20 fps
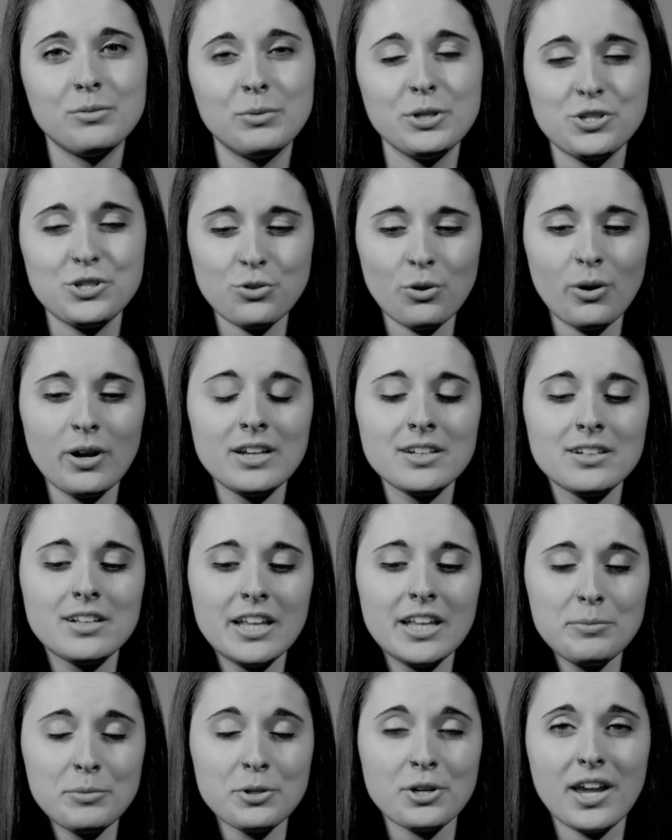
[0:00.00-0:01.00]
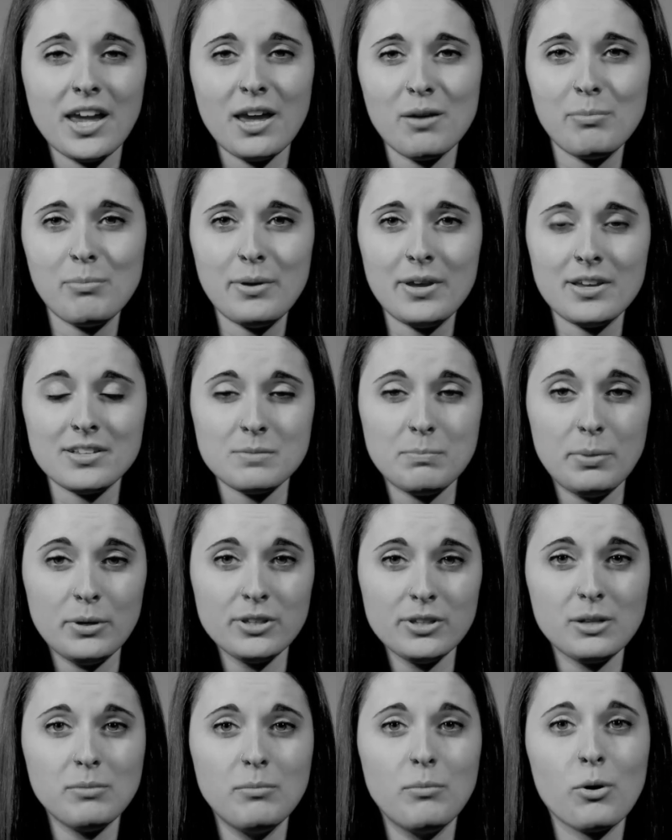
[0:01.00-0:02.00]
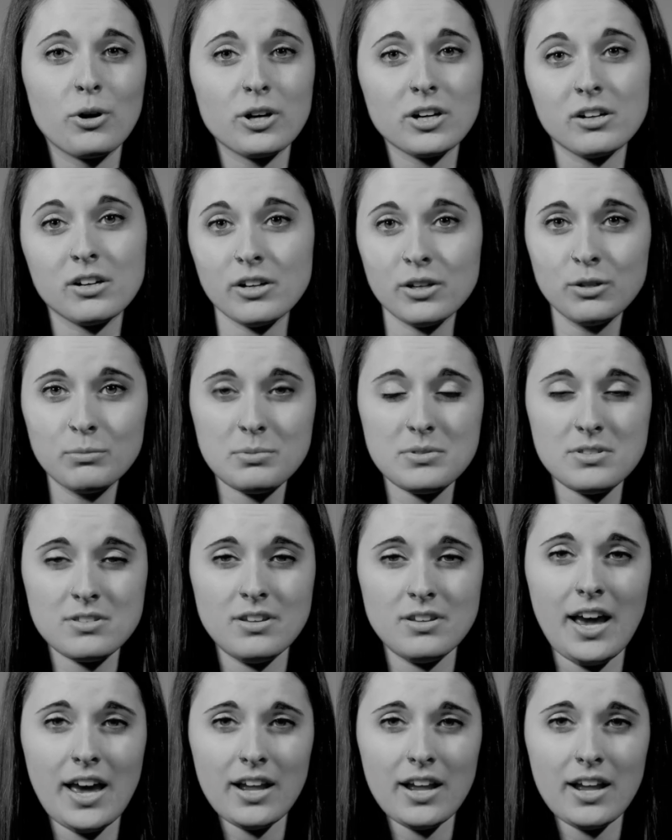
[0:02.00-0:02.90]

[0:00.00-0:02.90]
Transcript: We joined Claim Your Campus, building more groups